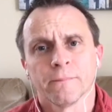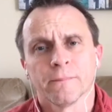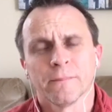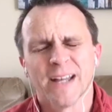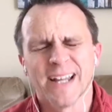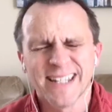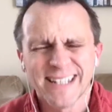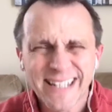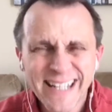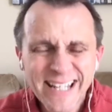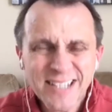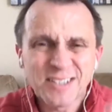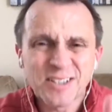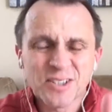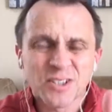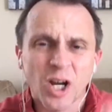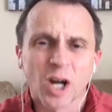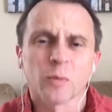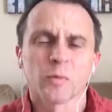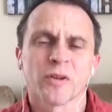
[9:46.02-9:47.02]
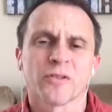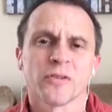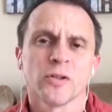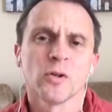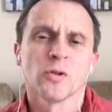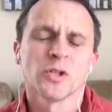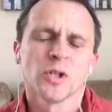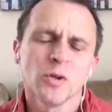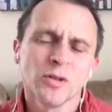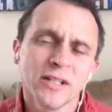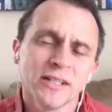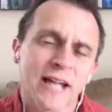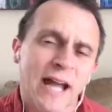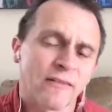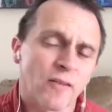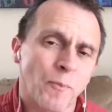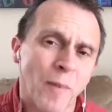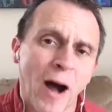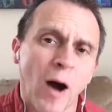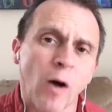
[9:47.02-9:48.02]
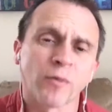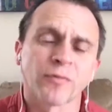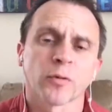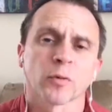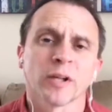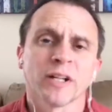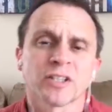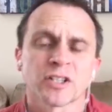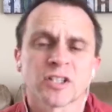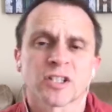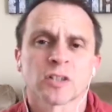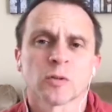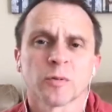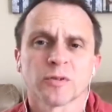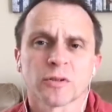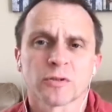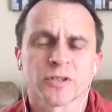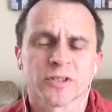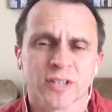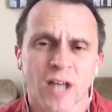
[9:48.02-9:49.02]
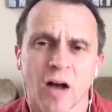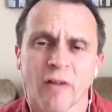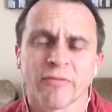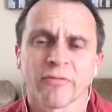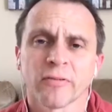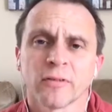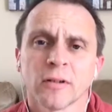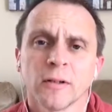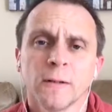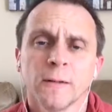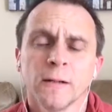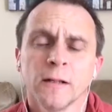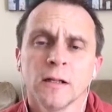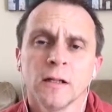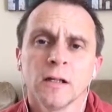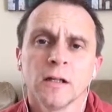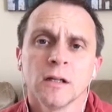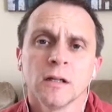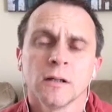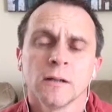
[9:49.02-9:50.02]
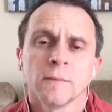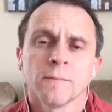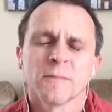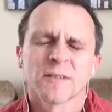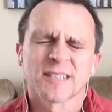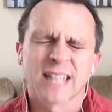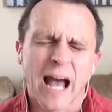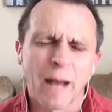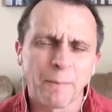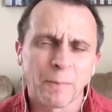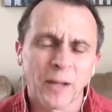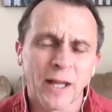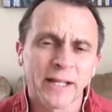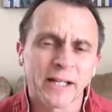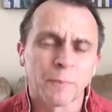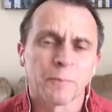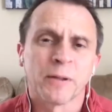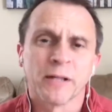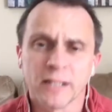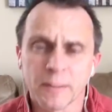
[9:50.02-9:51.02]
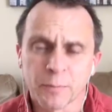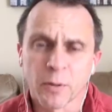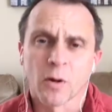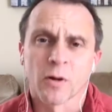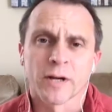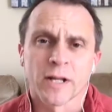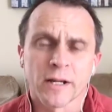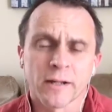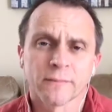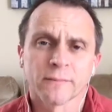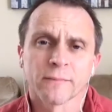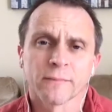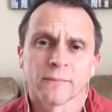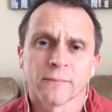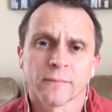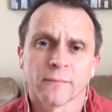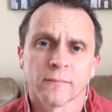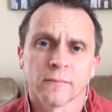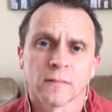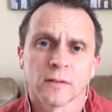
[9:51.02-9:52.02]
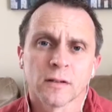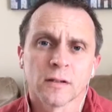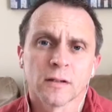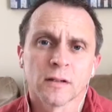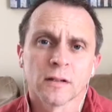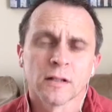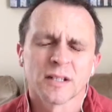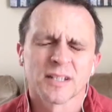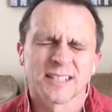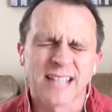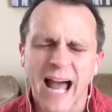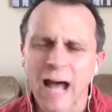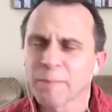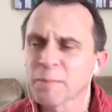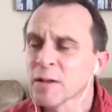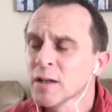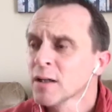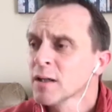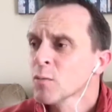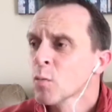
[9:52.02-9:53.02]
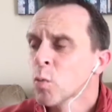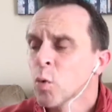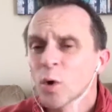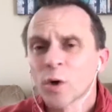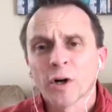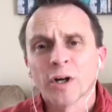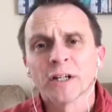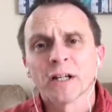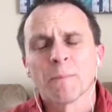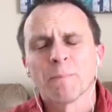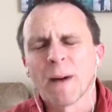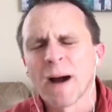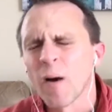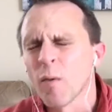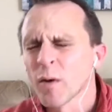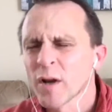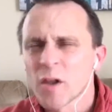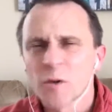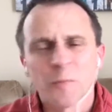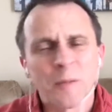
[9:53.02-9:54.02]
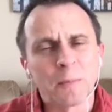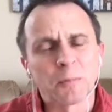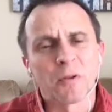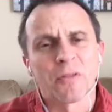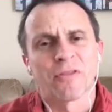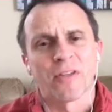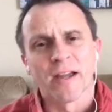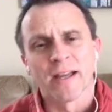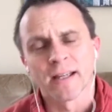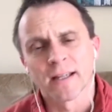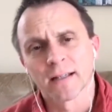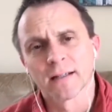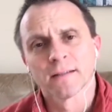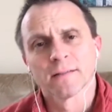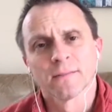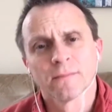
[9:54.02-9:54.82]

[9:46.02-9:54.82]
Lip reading: It needs to start with you. You need to have a powerful relationship with yourself. Stop playing a pity party. Stop worrying about what other people think.